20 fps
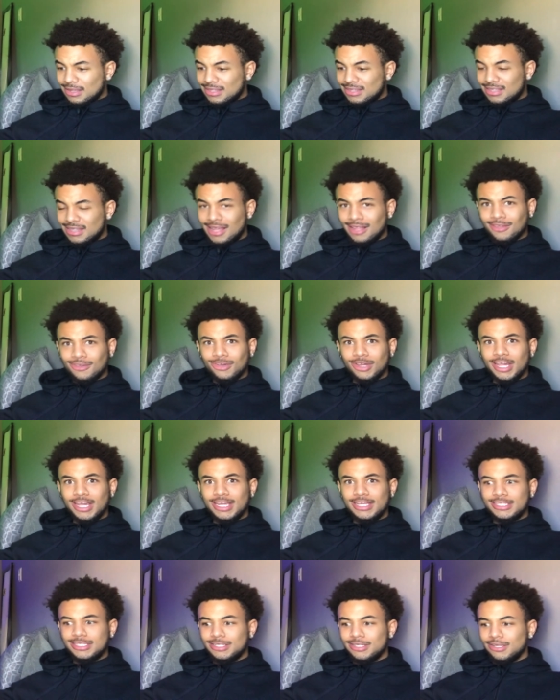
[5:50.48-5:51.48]
That's
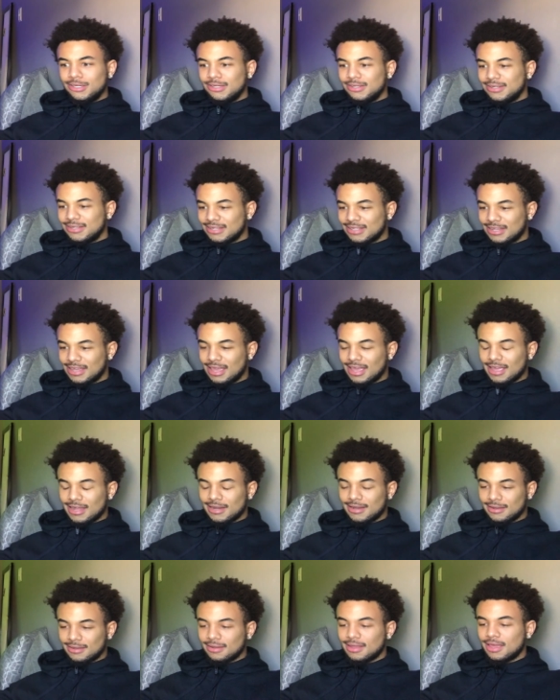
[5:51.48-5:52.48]
crazy, dude. Yeah,
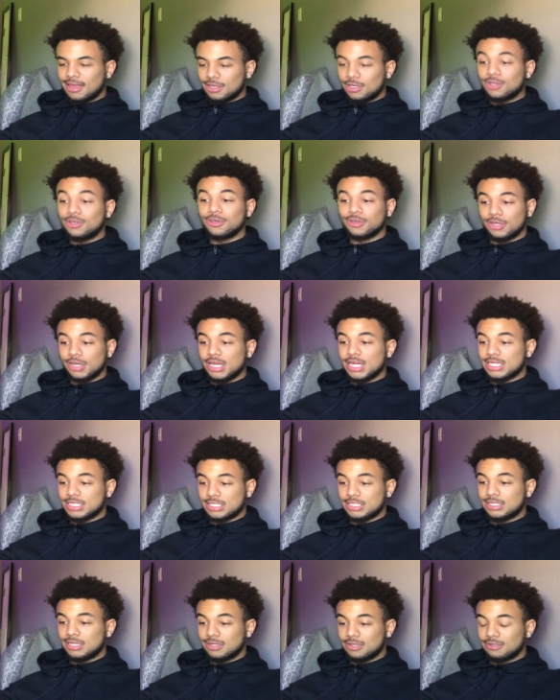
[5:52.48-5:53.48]
you're crazy,
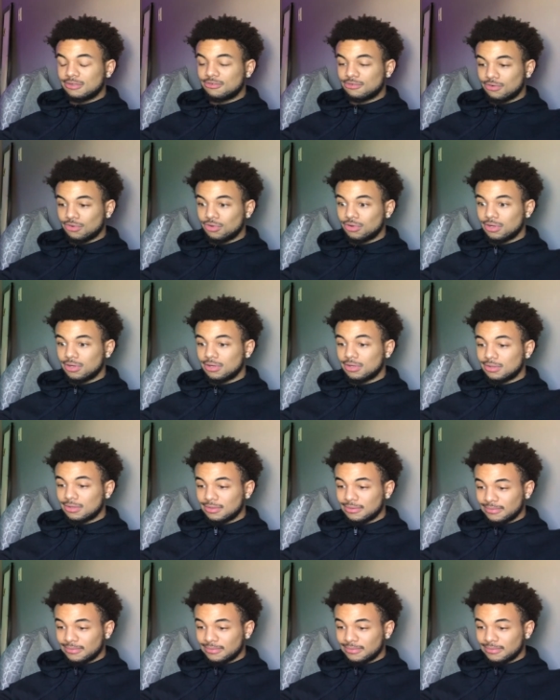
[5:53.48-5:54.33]
dude, for real.